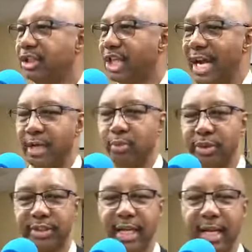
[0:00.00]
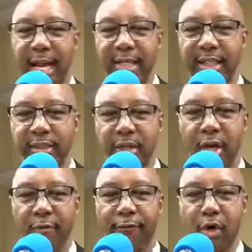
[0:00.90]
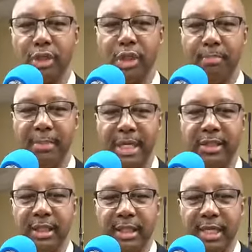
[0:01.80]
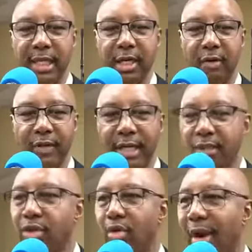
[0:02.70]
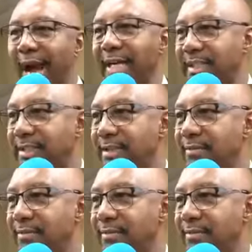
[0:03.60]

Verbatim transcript: James would say it like this, for to me to live is Christ.